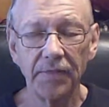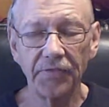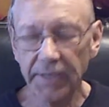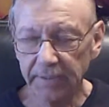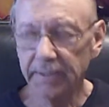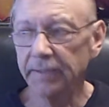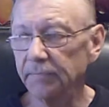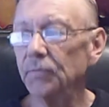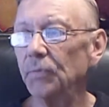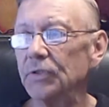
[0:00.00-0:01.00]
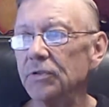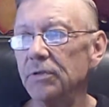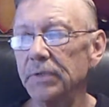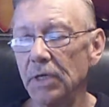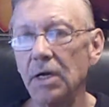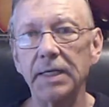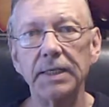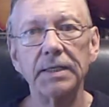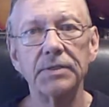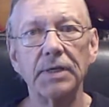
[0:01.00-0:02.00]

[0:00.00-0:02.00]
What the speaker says: think that what's going on is